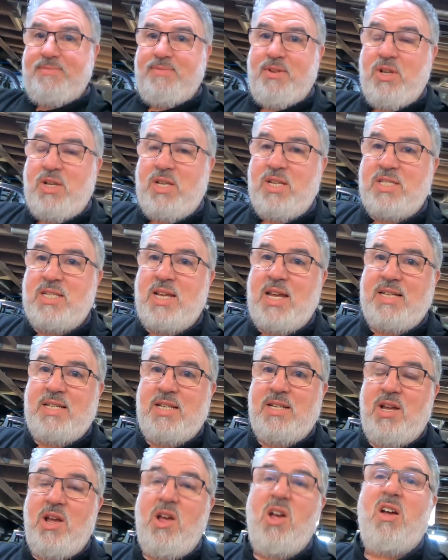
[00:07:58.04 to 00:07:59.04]
Like I
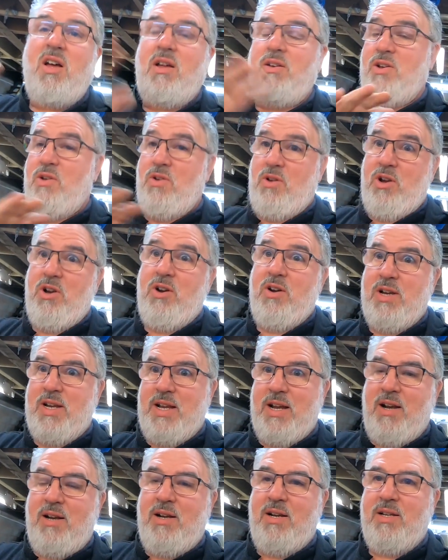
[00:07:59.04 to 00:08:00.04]
said a lot
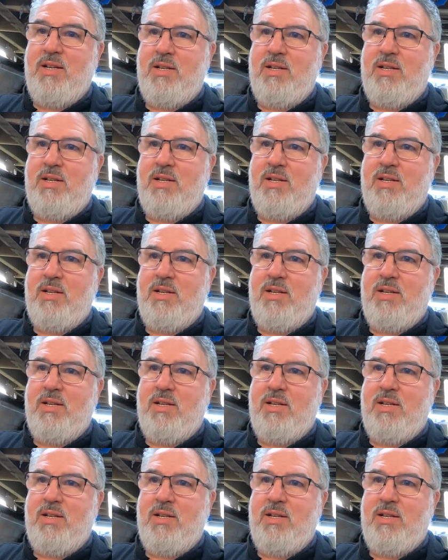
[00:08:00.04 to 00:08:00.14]
earlier,